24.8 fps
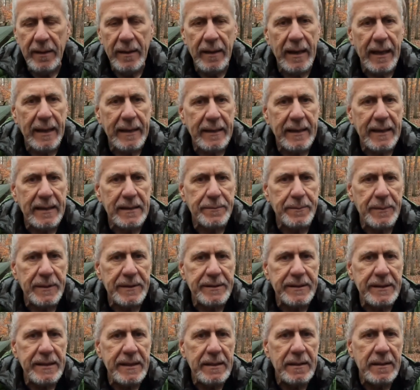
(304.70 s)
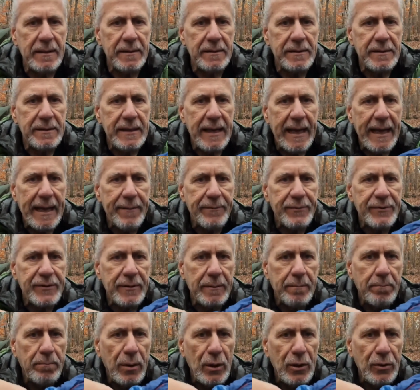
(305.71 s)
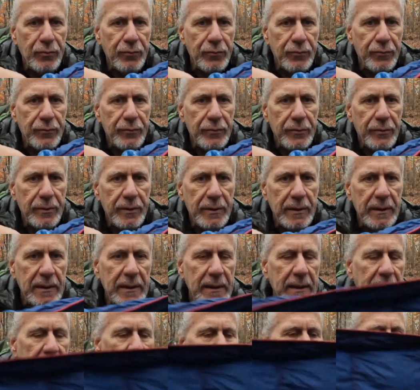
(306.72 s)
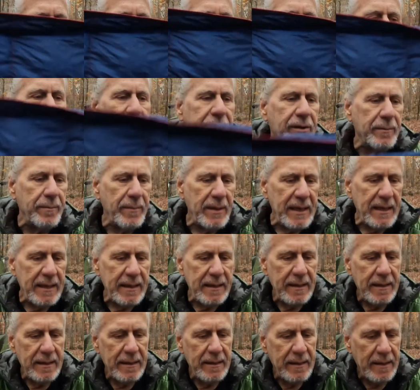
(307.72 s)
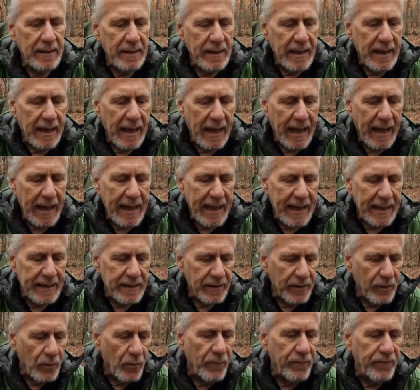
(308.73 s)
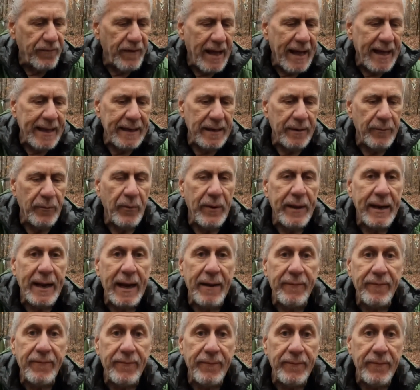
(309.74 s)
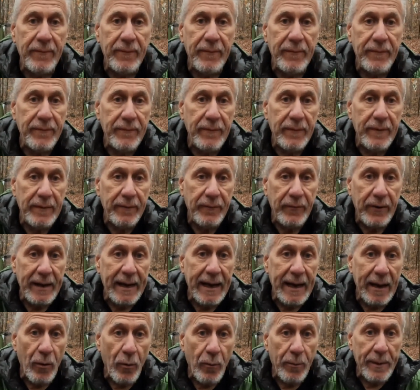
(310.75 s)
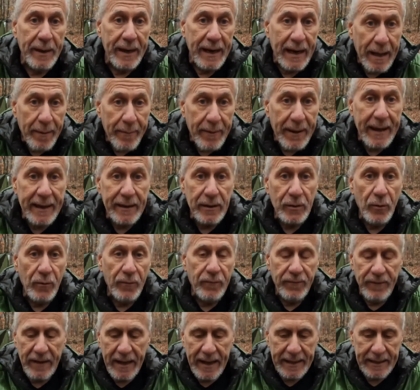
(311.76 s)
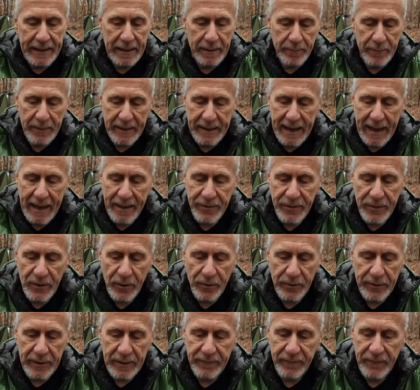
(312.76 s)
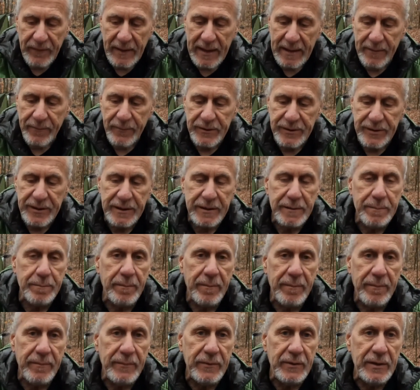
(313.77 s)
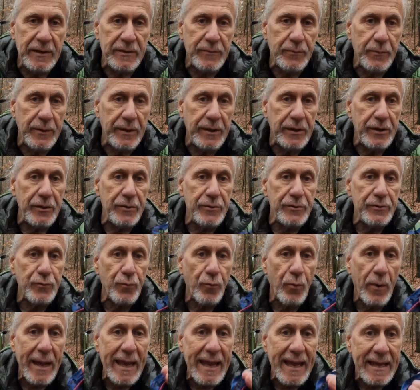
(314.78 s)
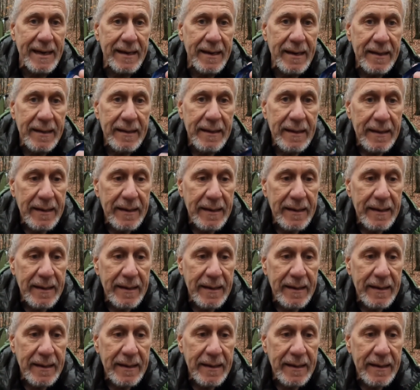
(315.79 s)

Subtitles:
like this, but see the snaps of blue. Now to me, I had to go find them when I opened it up. I had to go find them, but I thought if they would just would have used red,